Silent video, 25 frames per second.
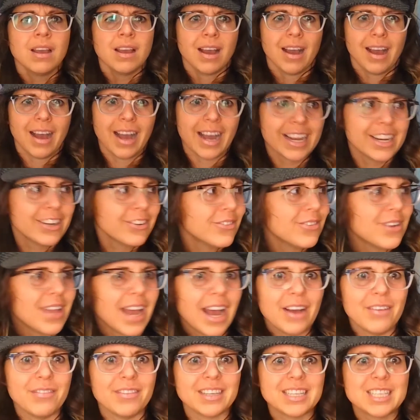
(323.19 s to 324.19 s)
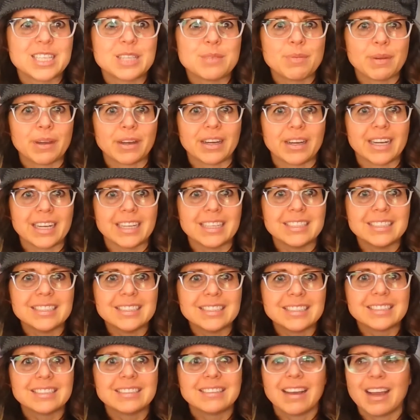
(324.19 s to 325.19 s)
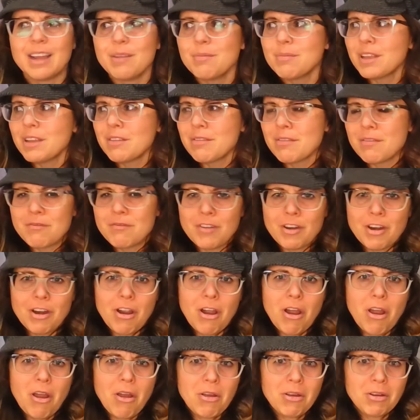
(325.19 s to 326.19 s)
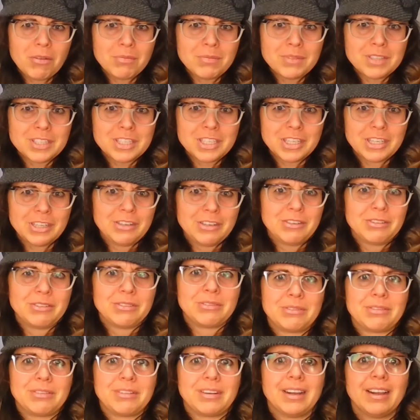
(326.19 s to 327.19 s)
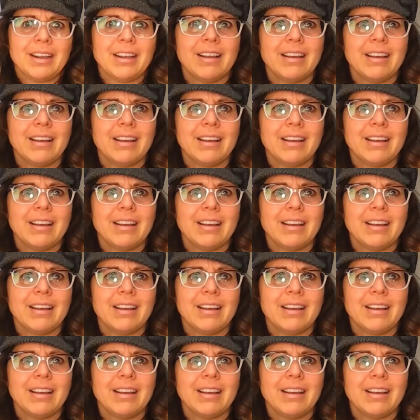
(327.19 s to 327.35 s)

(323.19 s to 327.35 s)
I don't have experience. I'm leaving for home soon.